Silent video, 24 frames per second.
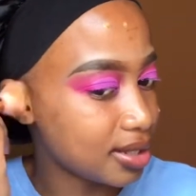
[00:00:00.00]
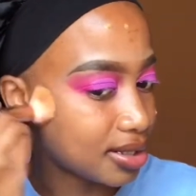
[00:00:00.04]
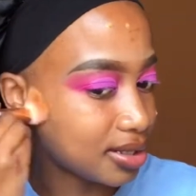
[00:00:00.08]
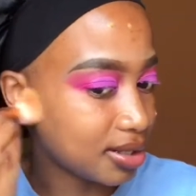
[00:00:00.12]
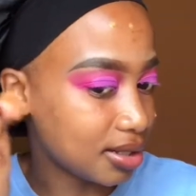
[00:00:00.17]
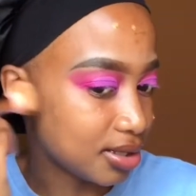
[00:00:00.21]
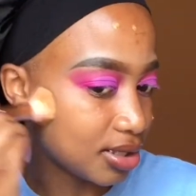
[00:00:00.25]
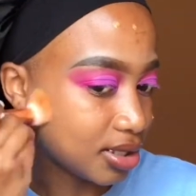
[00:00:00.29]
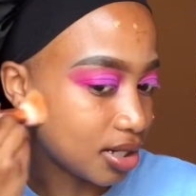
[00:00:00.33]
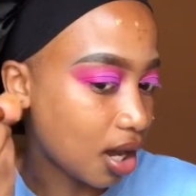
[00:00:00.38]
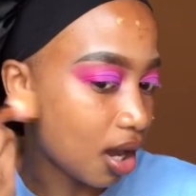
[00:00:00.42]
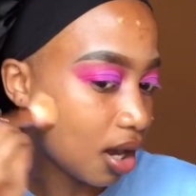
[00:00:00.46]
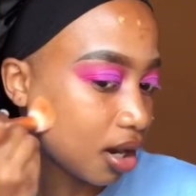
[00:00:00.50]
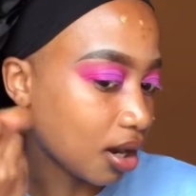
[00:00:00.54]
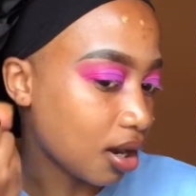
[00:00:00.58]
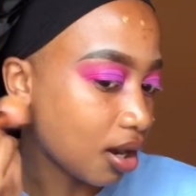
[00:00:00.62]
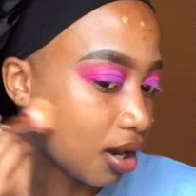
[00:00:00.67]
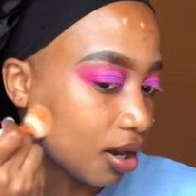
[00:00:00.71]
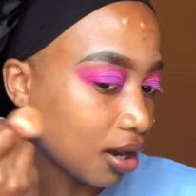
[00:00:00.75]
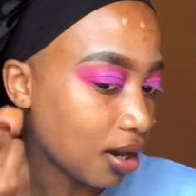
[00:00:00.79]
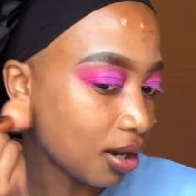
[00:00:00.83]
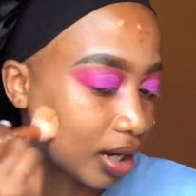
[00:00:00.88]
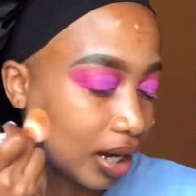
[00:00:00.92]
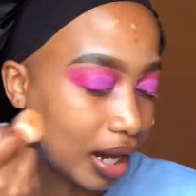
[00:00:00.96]
Is it
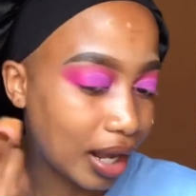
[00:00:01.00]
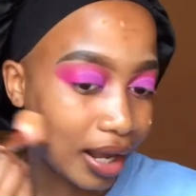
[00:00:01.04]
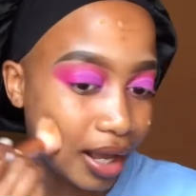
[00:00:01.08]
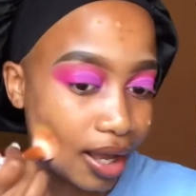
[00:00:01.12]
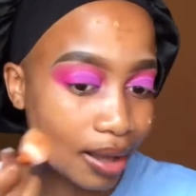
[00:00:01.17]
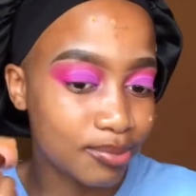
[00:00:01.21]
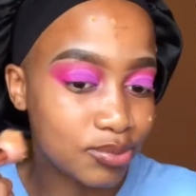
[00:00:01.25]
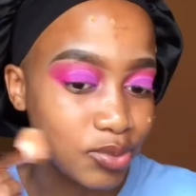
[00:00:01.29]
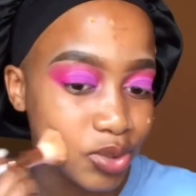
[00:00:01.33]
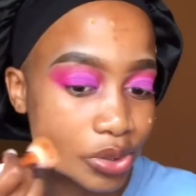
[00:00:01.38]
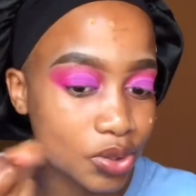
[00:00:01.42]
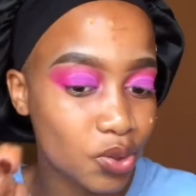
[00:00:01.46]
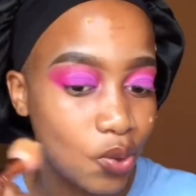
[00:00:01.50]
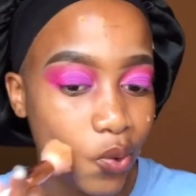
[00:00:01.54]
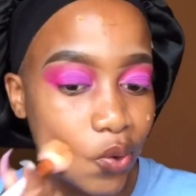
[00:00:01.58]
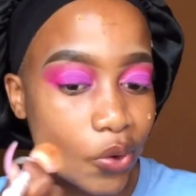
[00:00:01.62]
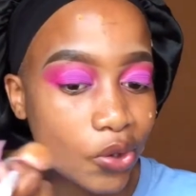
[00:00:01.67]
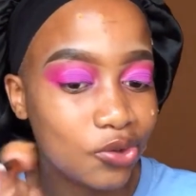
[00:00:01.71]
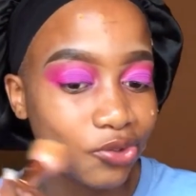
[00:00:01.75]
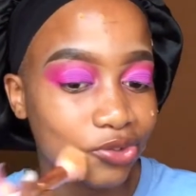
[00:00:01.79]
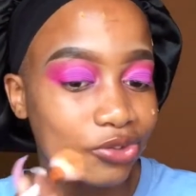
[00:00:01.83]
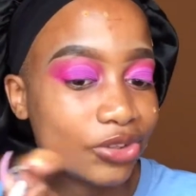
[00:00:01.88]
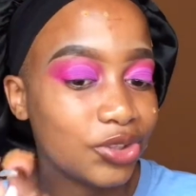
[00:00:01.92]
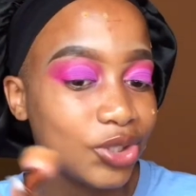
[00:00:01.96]
darker? Like, I'm so
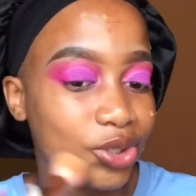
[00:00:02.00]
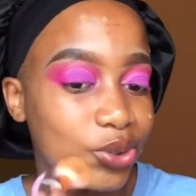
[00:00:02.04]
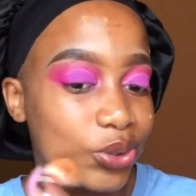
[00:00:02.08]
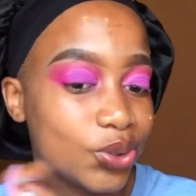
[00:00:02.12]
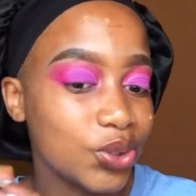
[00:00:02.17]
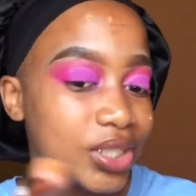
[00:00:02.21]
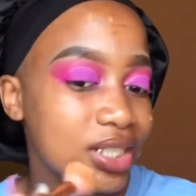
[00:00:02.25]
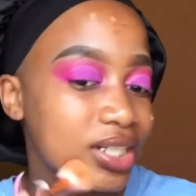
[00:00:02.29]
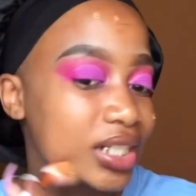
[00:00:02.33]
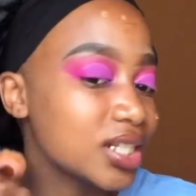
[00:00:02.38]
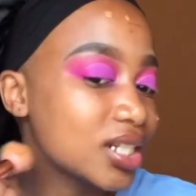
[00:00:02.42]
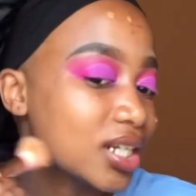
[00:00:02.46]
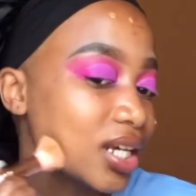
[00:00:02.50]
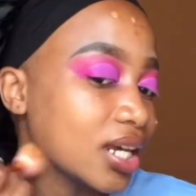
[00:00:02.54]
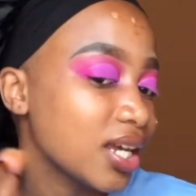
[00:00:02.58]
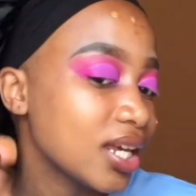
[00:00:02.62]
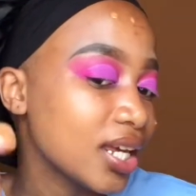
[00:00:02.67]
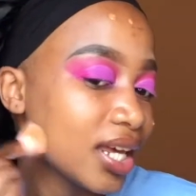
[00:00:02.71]
confused.